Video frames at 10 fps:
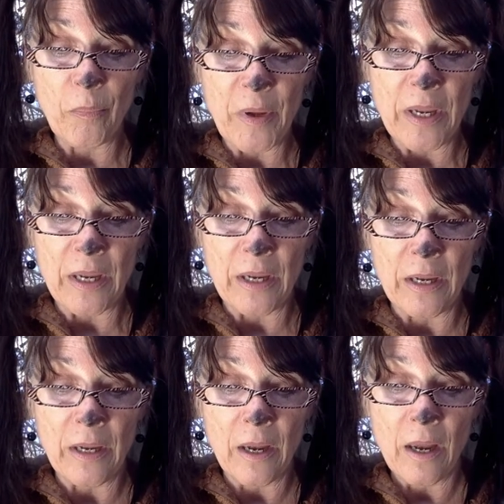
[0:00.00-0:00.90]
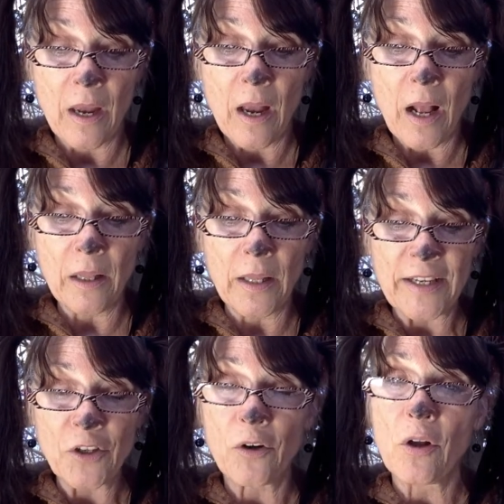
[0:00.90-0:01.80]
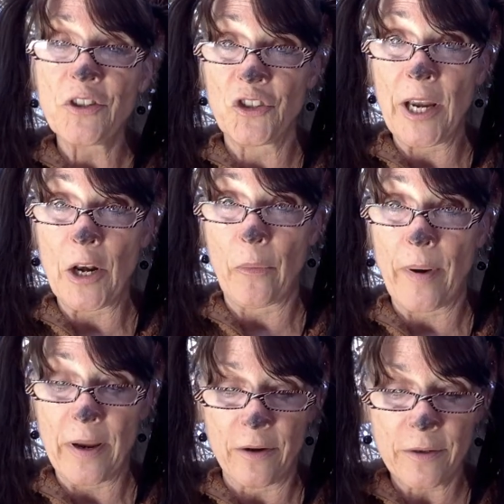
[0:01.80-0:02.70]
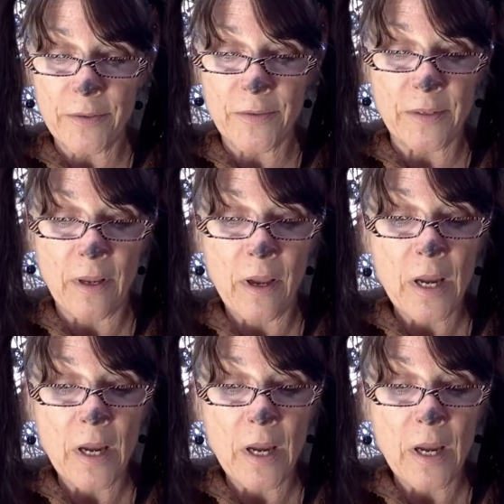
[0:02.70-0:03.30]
B, electrical generators.